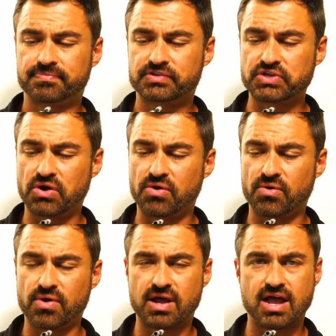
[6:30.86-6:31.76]

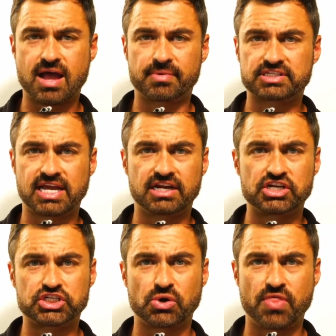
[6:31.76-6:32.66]
So I'm excited to
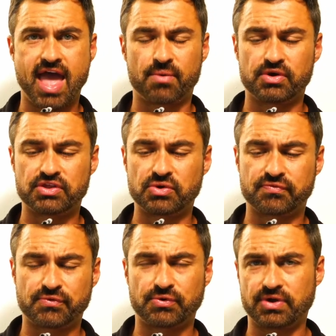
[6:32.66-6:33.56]
show that with you
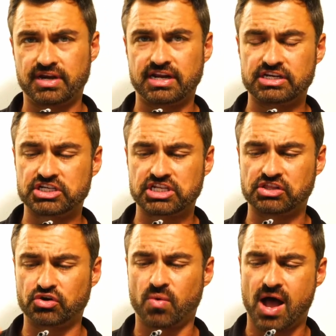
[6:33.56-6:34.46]
in just a
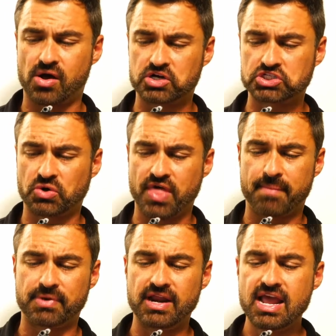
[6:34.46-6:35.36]
little while. I'll show
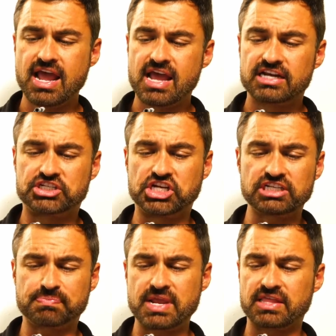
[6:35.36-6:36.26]
that, but
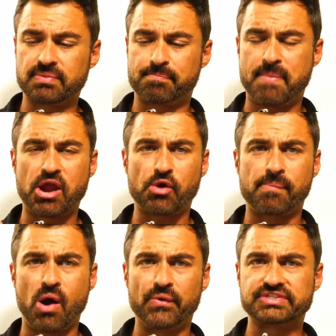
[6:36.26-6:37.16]
just being the bare
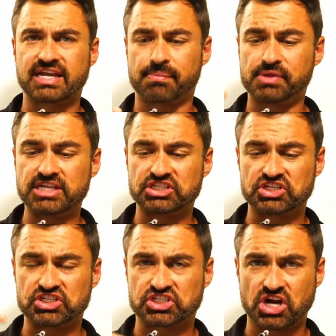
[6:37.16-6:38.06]
bones, like a place to
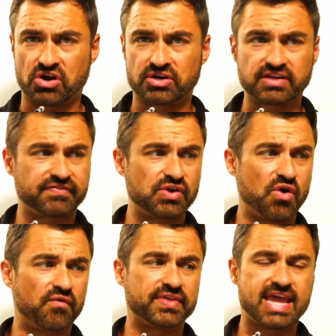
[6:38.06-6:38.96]
start if you
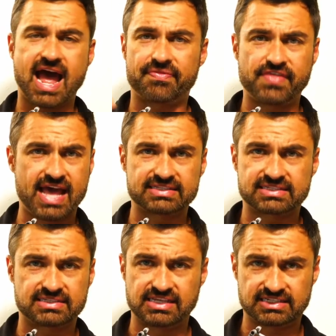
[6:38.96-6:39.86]
only got
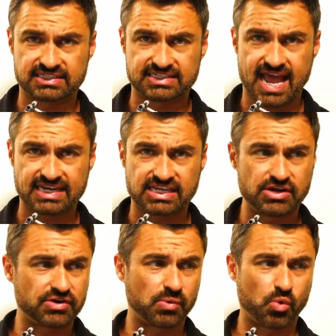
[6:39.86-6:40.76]
this set
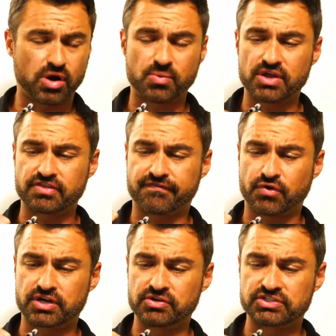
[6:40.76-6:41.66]
here to work with, the
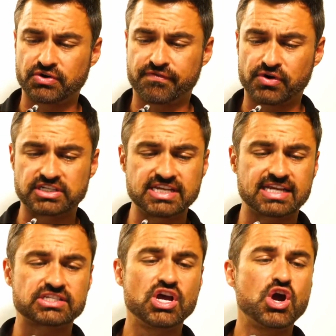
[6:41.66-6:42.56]

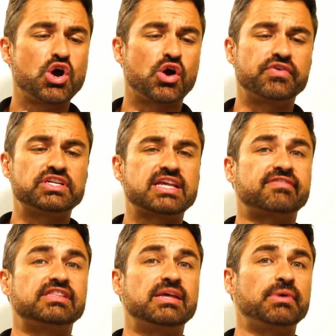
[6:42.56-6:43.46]
42046, or you just
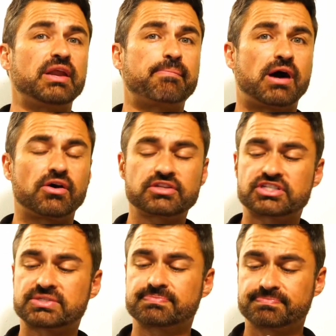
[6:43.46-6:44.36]
have limited
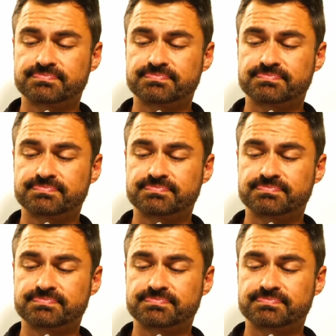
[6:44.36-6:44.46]
parts.